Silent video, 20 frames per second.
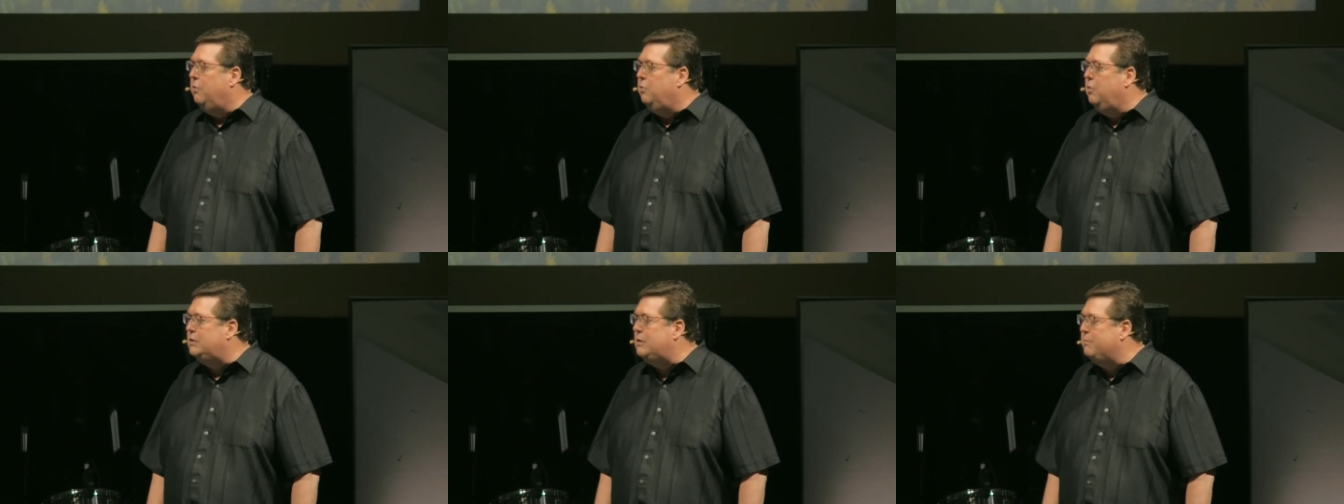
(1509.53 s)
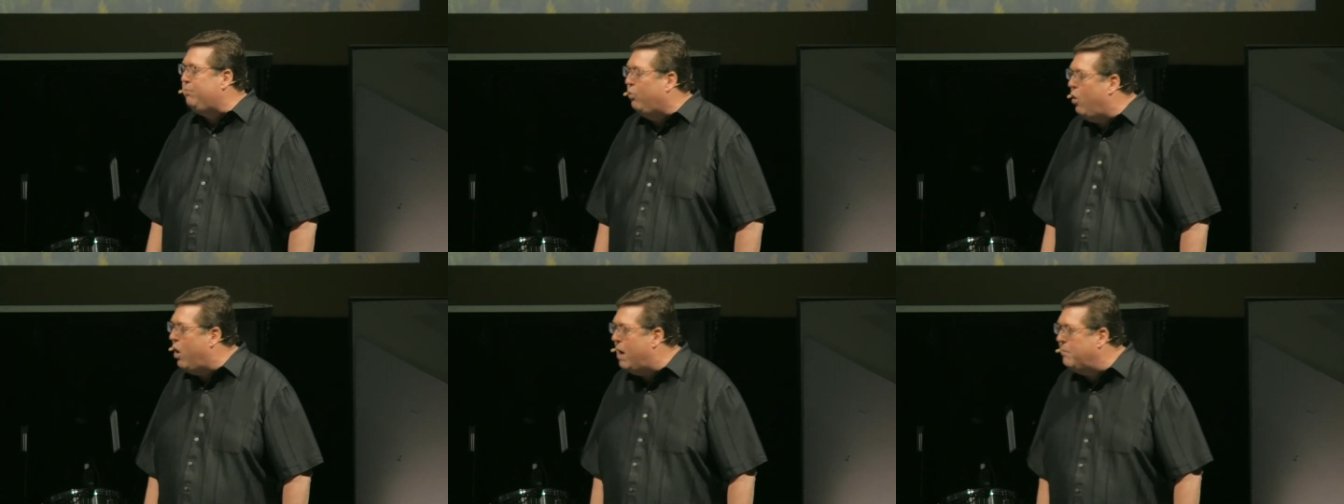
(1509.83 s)
with the
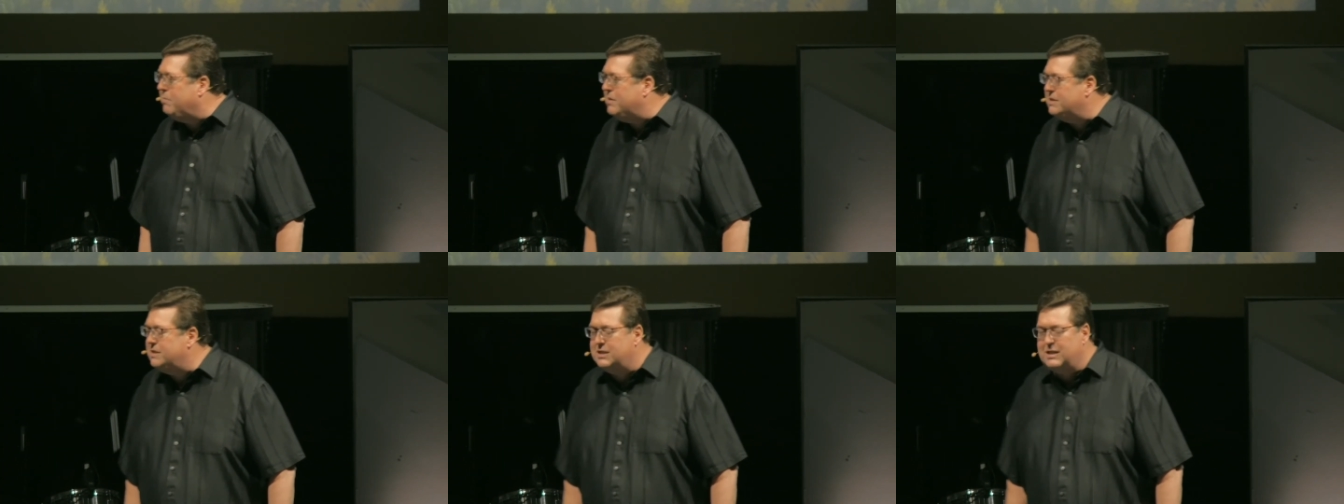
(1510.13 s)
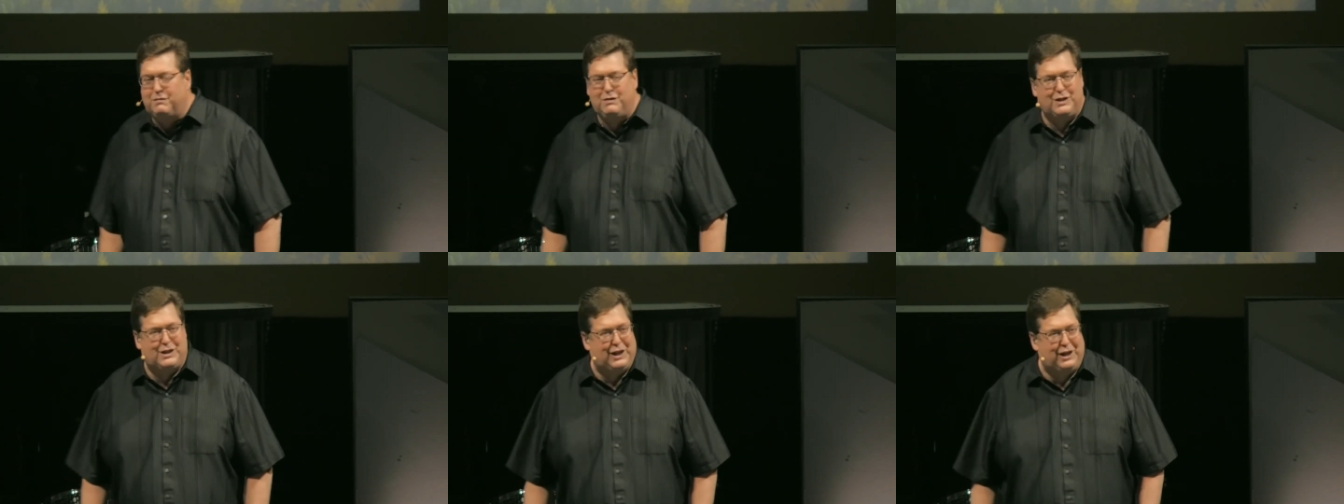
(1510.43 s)

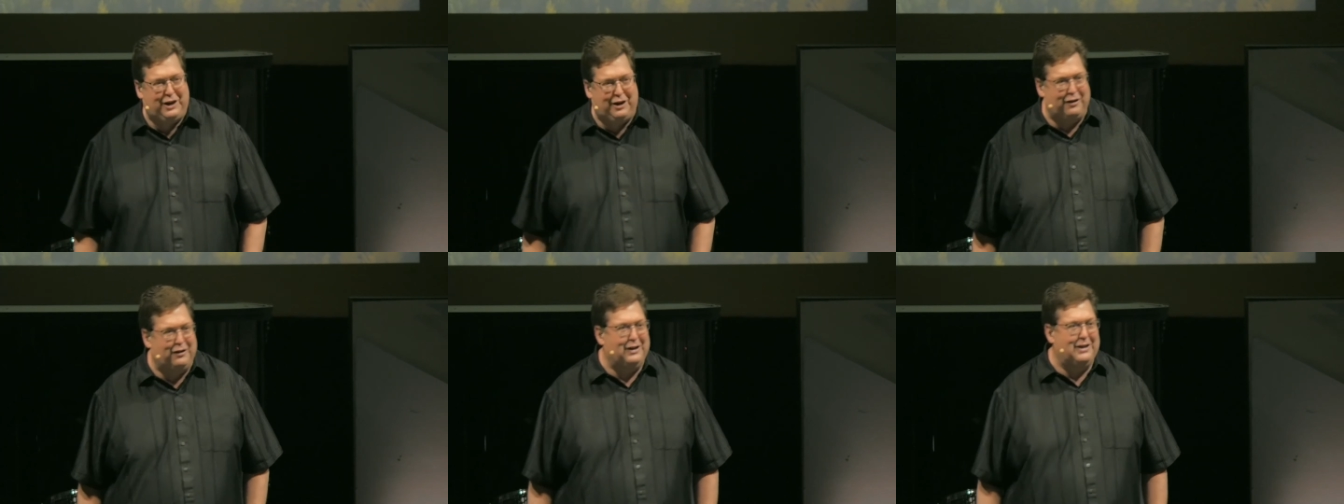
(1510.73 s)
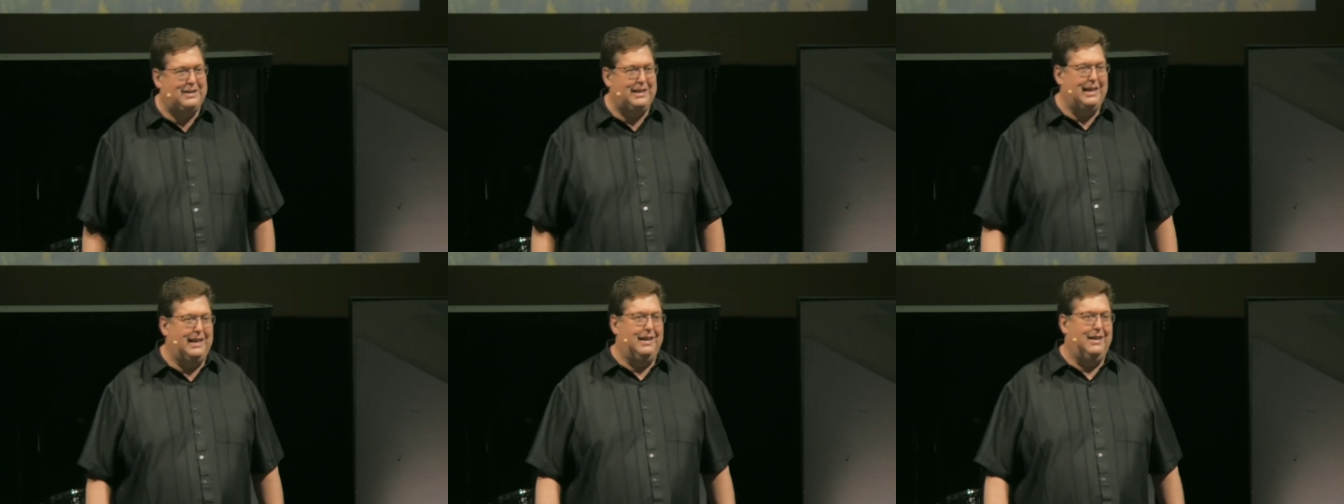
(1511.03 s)
promise of
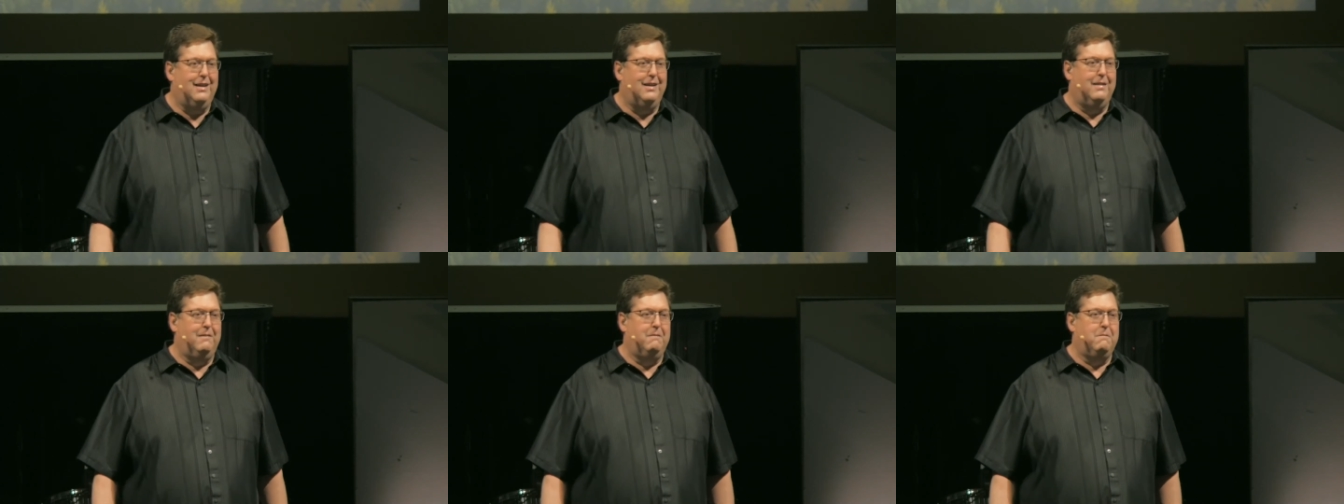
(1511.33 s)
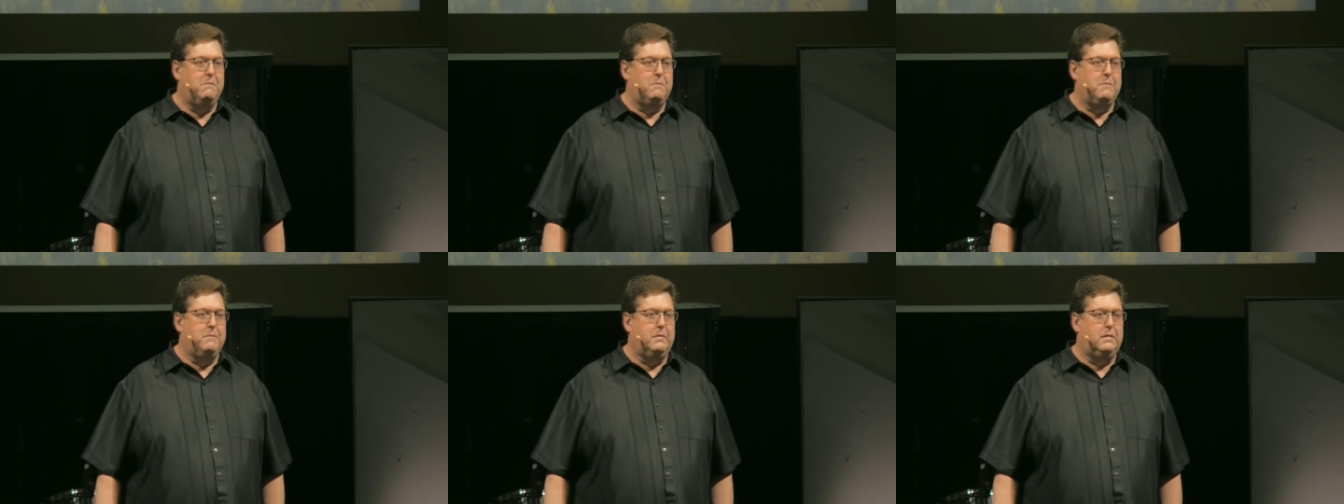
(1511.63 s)
security
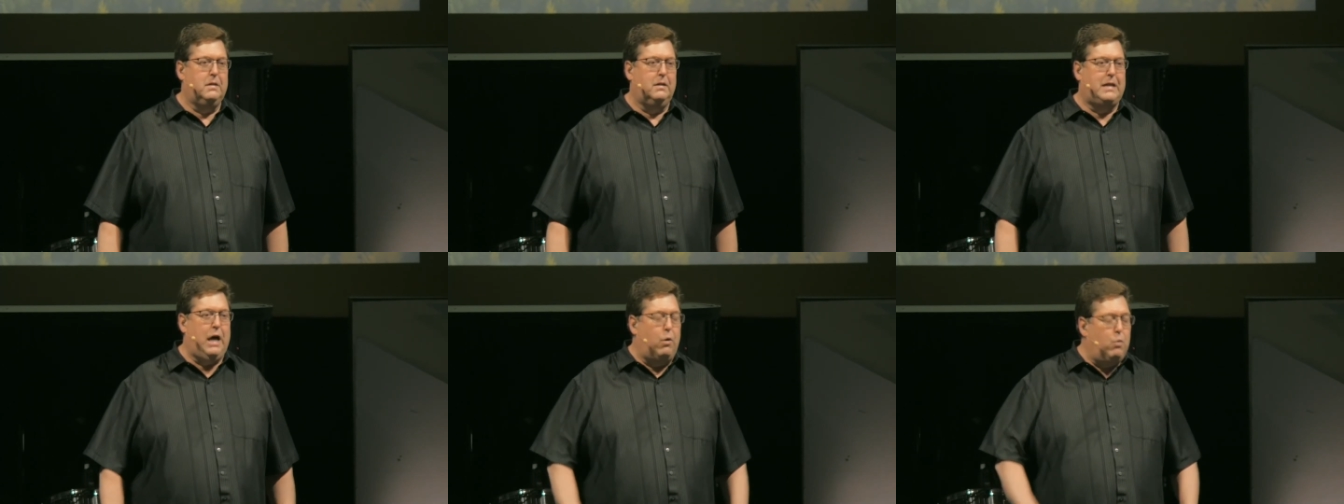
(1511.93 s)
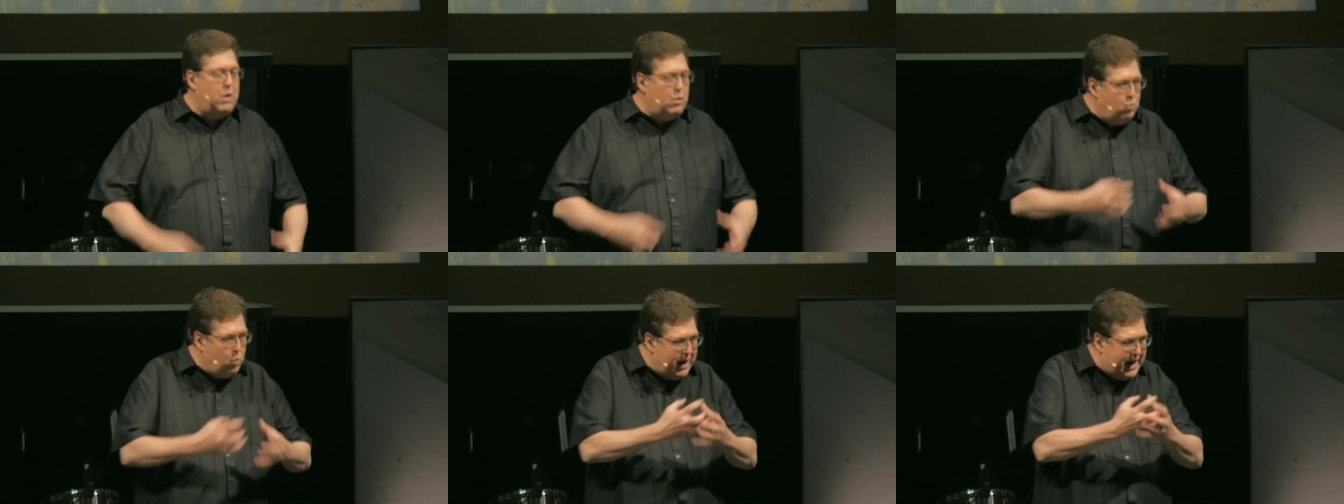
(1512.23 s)
that
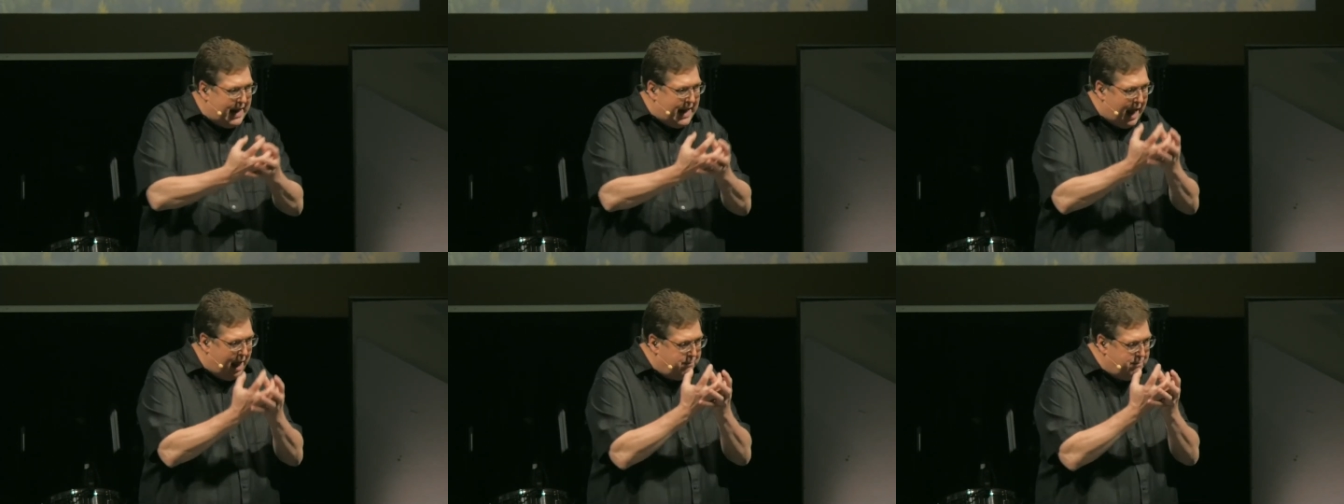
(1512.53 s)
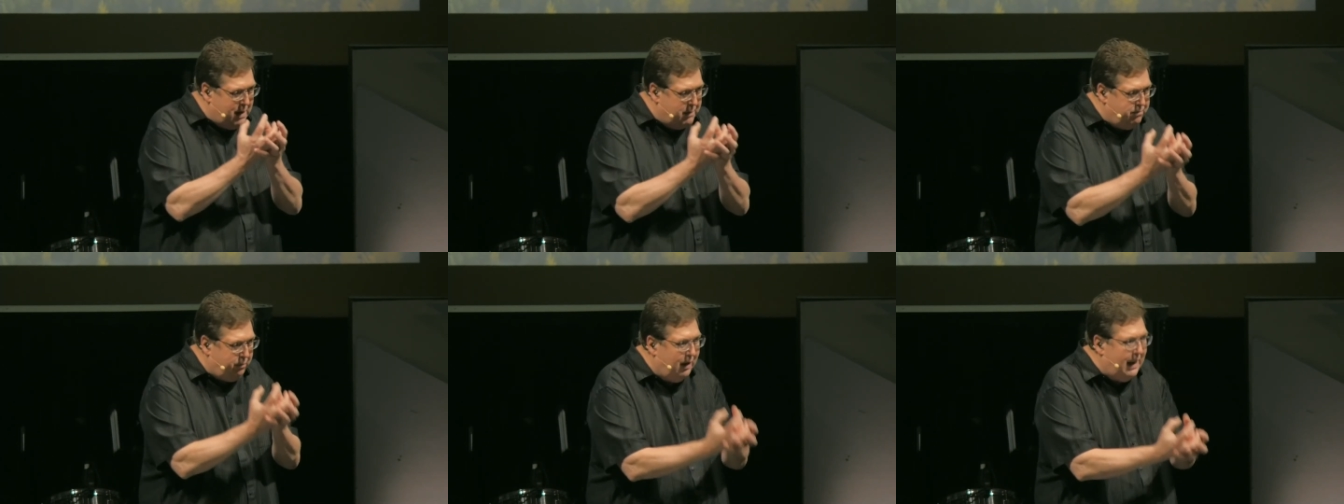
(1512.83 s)
when we
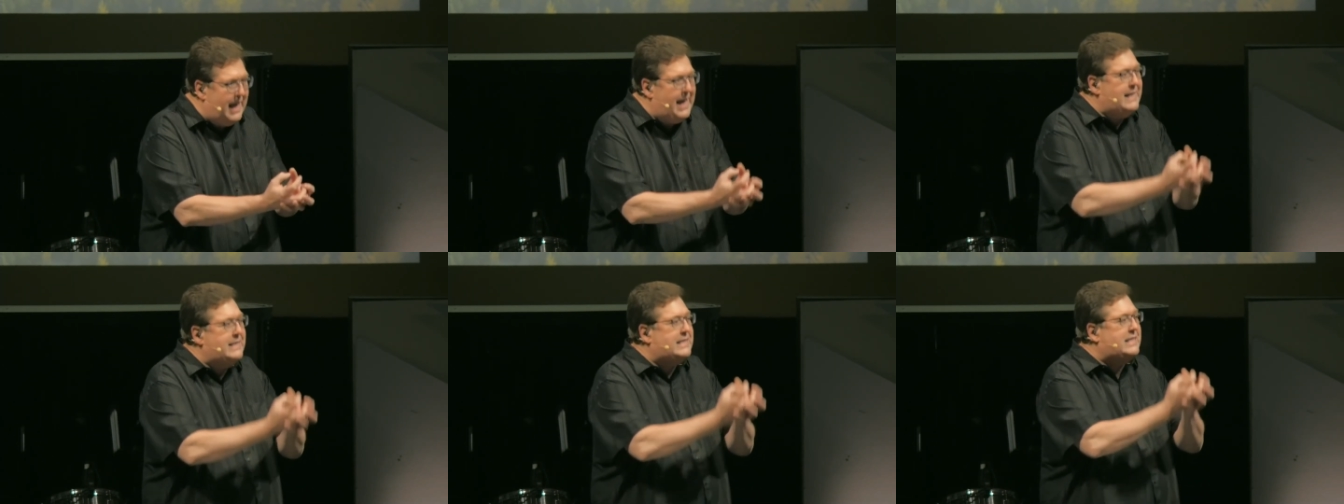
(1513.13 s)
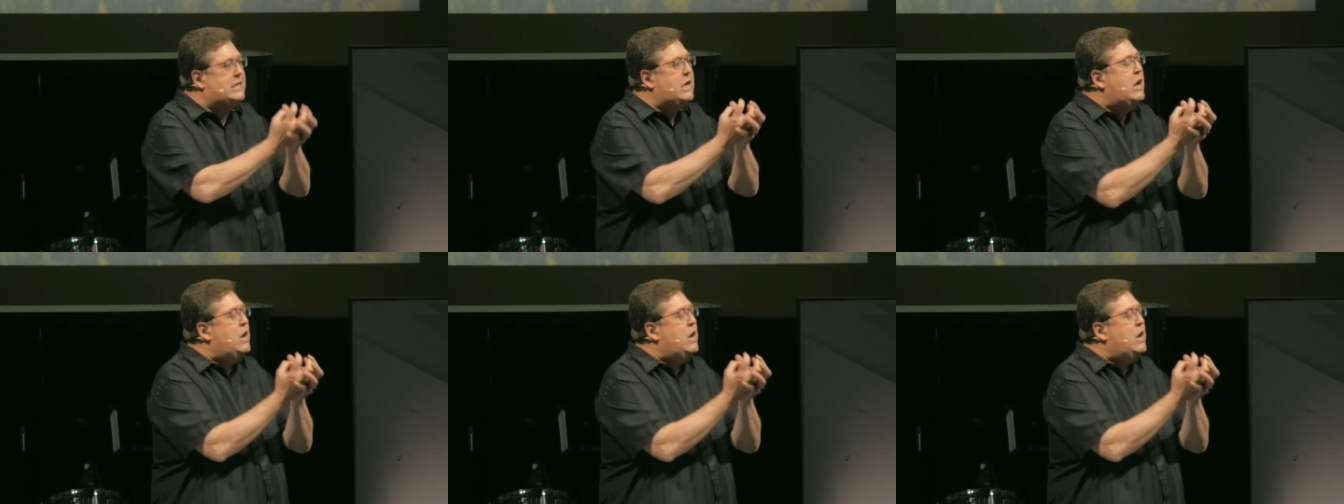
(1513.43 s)
have been placed